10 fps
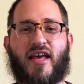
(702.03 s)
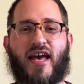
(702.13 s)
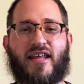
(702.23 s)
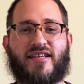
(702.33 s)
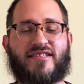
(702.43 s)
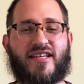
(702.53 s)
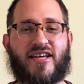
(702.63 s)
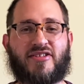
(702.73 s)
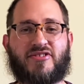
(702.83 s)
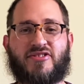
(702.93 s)
and he
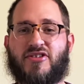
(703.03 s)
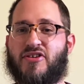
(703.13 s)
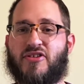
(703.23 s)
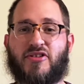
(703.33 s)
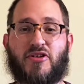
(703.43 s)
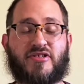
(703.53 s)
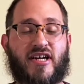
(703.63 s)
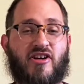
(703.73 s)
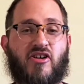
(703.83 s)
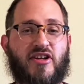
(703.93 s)
says those
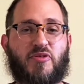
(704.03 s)
iconic